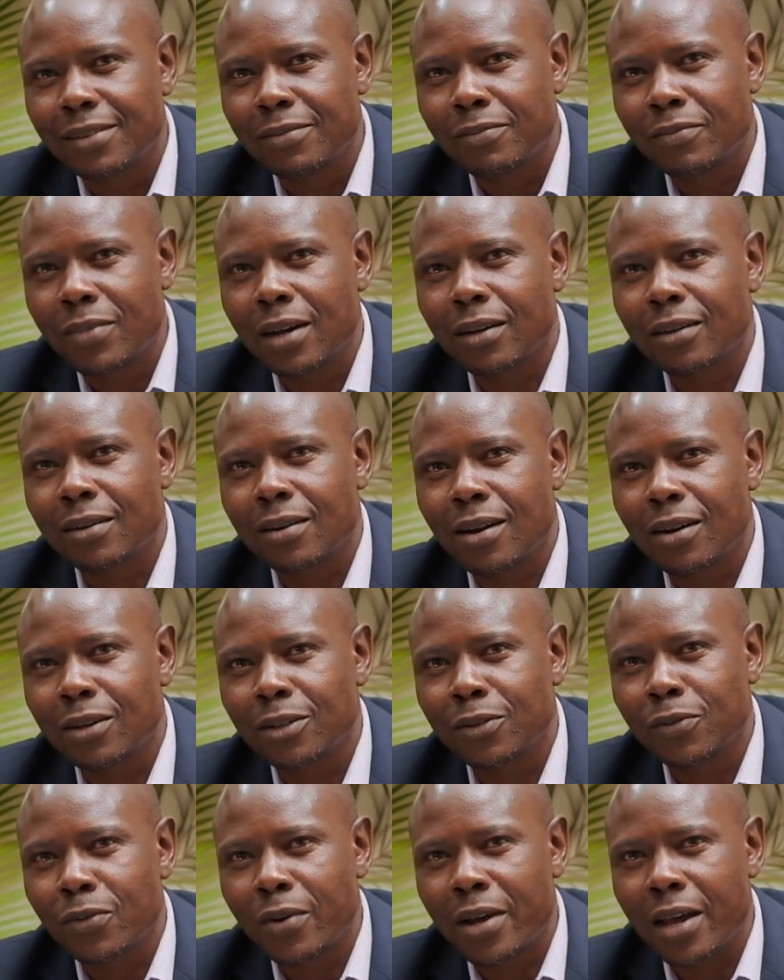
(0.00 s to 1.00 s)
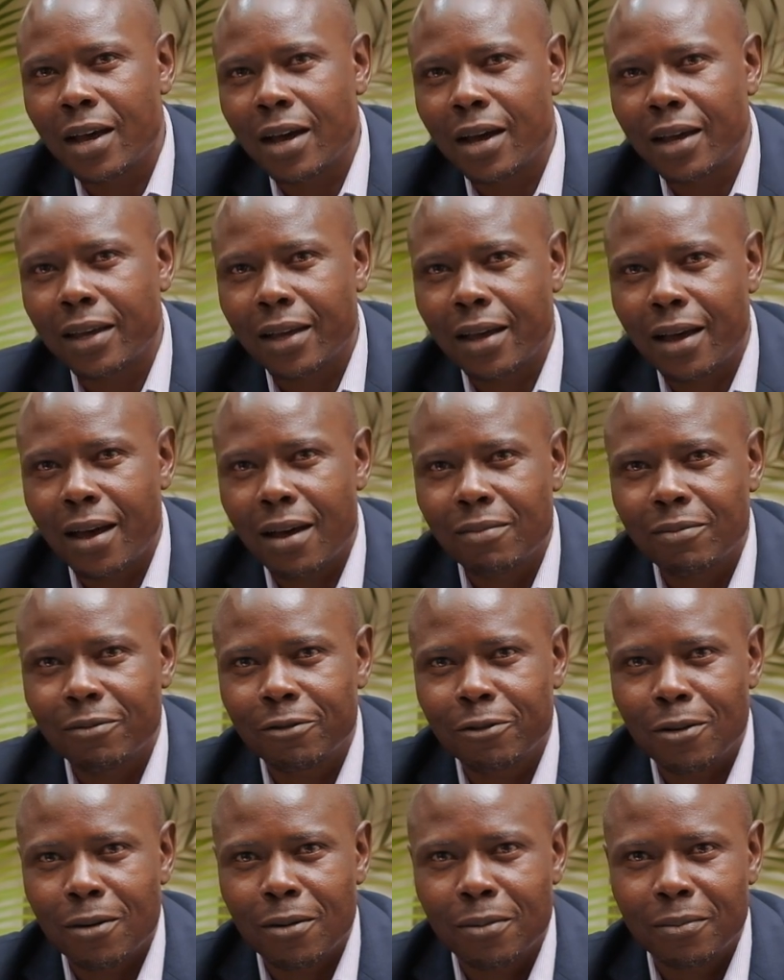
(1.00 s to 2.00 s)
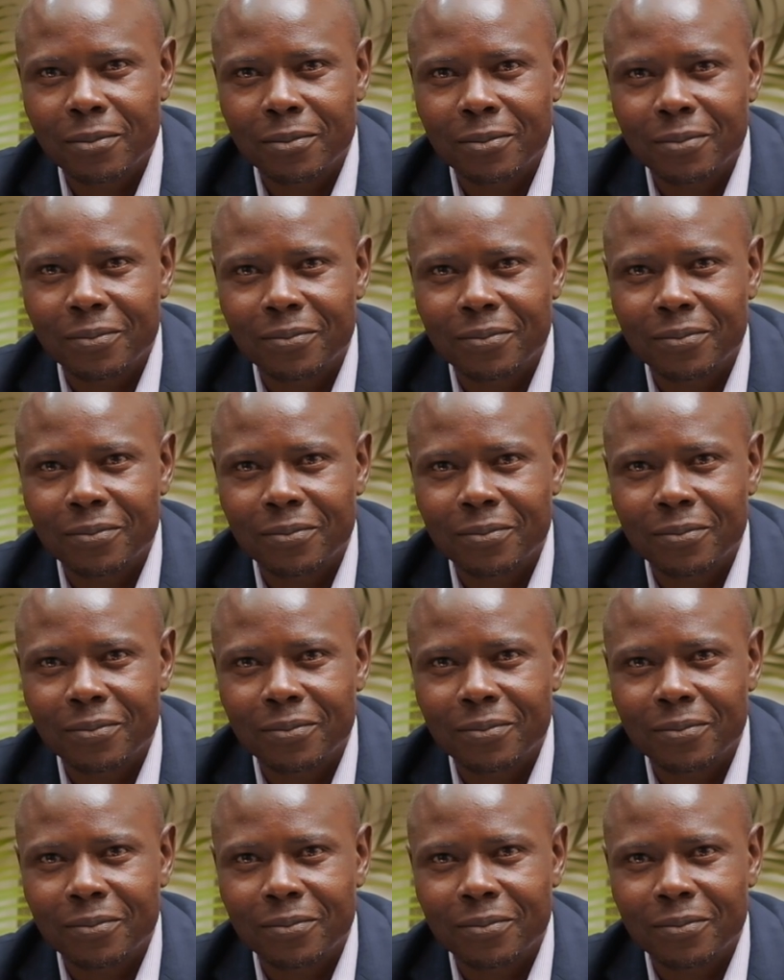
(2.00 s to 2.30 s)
background where I come from,